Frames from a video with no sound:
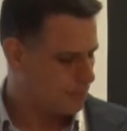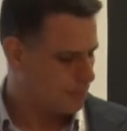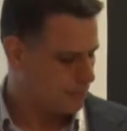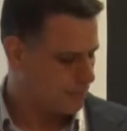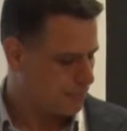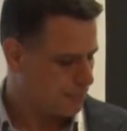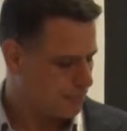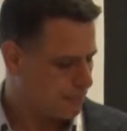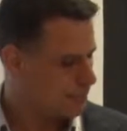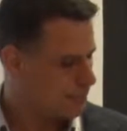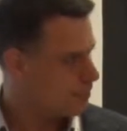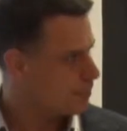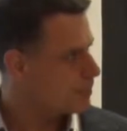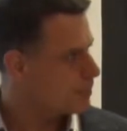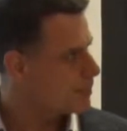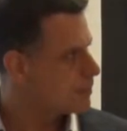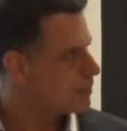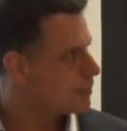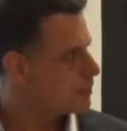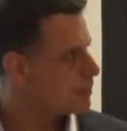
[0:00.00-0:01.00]

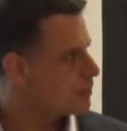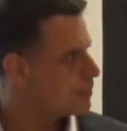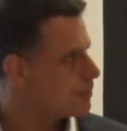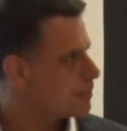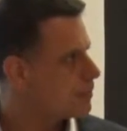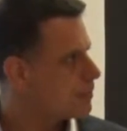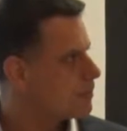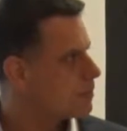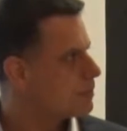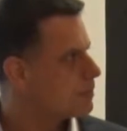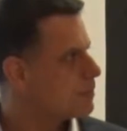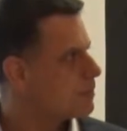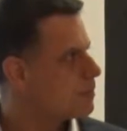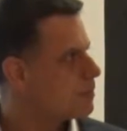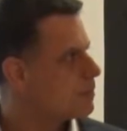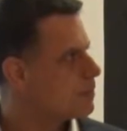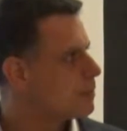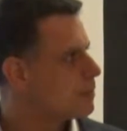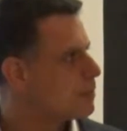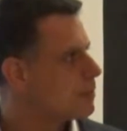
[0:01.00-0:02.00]

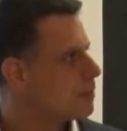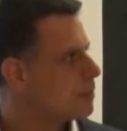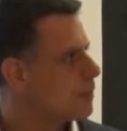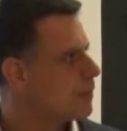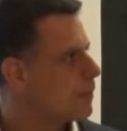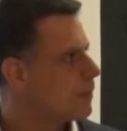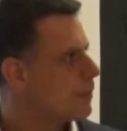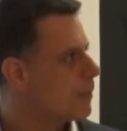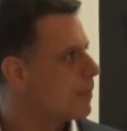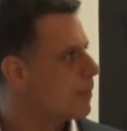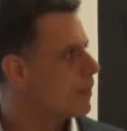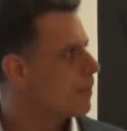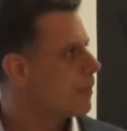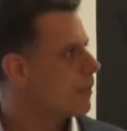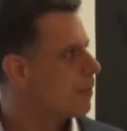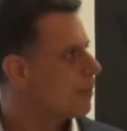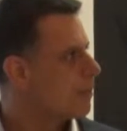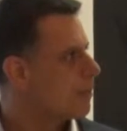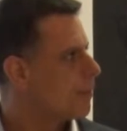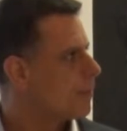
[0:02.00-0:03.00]

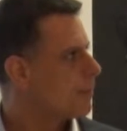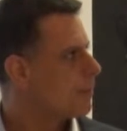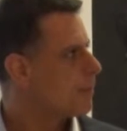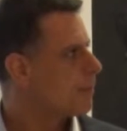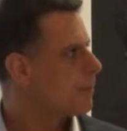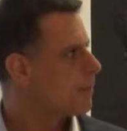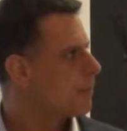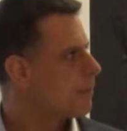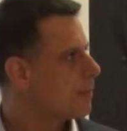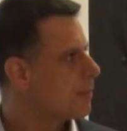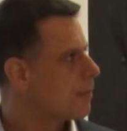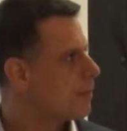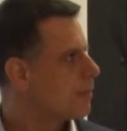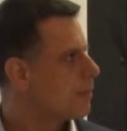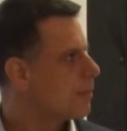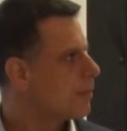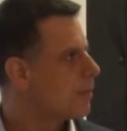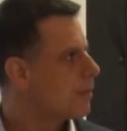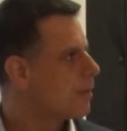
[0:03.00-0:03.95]
(silence)